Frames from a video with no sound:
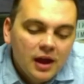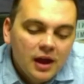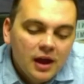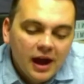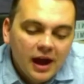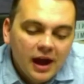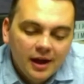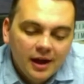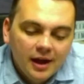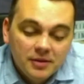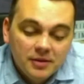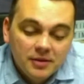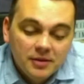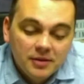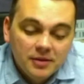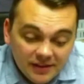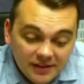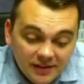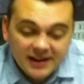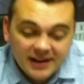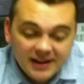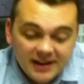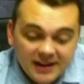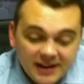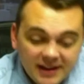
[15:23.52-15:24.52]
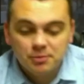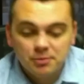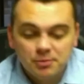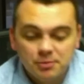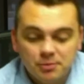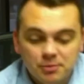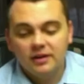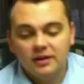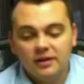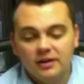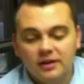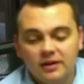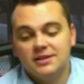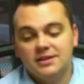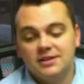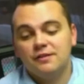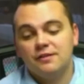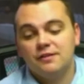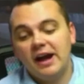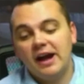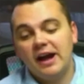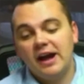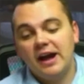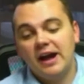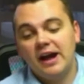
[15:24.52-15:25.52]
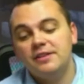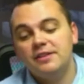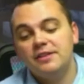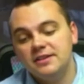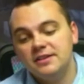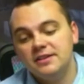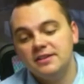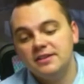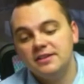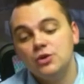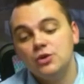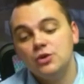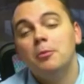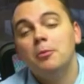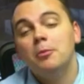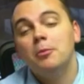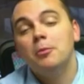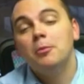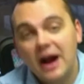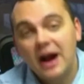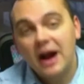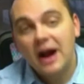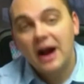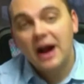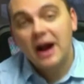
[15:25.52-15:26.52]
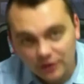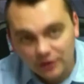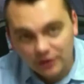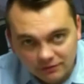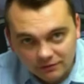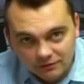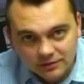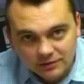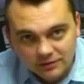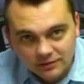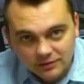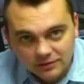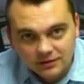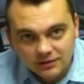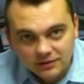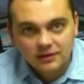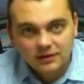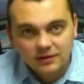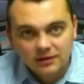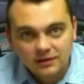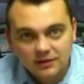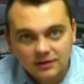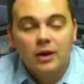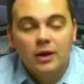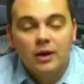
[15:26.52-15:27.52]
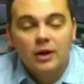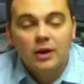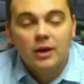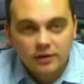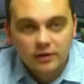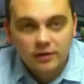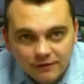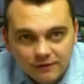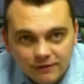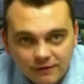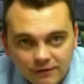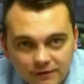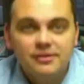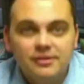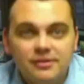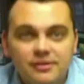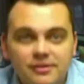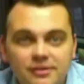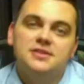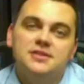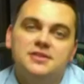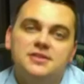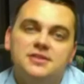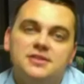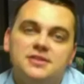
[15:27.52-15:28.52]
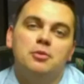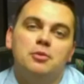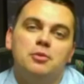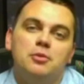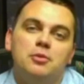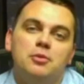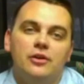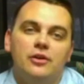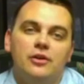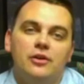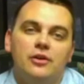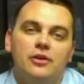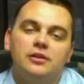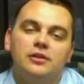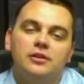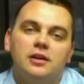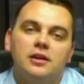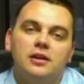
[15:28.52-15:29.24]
Then the next part is 5 things you are proud of. Okay, what are 5 things that you're proud of?